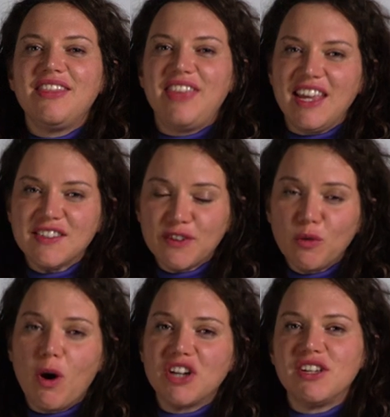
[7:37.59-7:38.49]
Thanks for
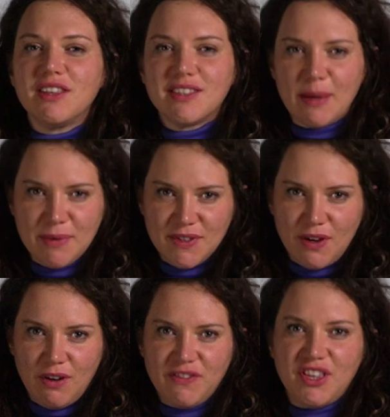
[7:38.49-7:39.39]
watching this
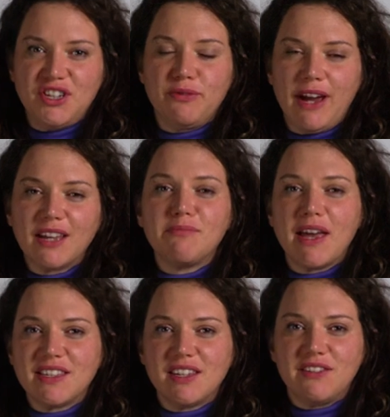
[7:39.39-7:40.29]
episode of the Direct
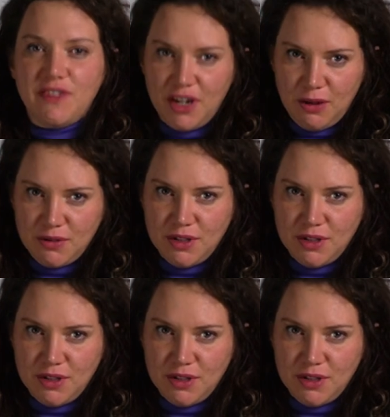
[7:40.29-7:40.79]
Message video